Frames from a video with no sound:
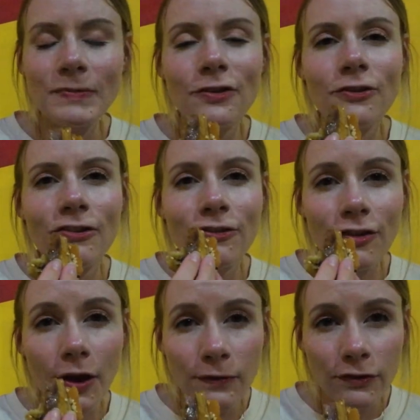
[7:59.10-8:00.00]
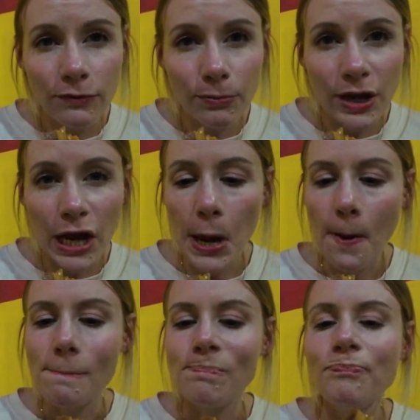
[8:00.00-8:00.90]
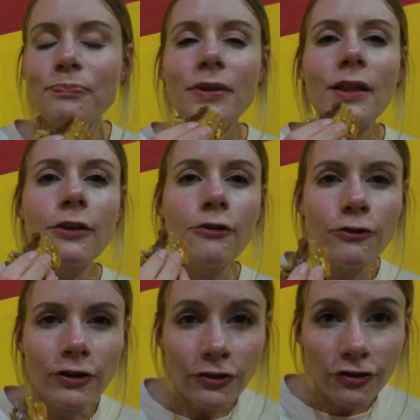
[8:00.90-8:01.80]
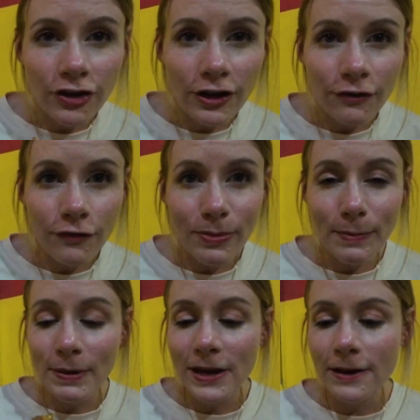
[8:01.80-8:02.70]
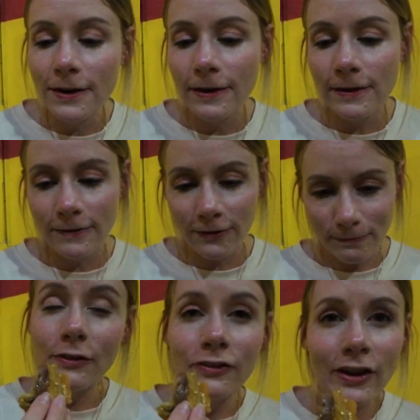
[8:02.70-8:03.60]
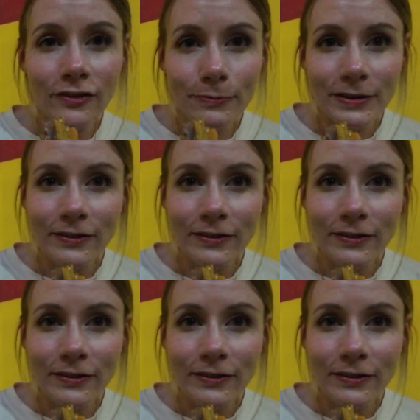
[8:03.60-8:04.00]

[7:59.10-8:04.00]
It's just so sweet. The crunchiness from the peanuts, the sesame